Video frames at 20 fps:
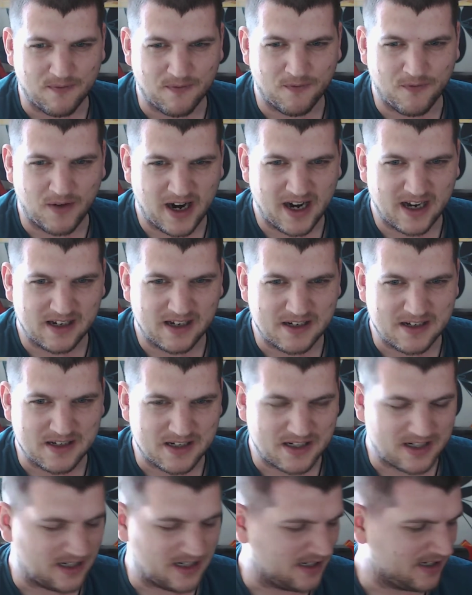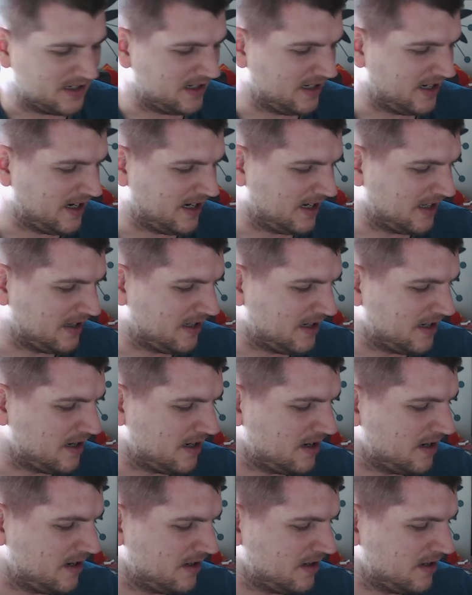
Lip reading: violence and like the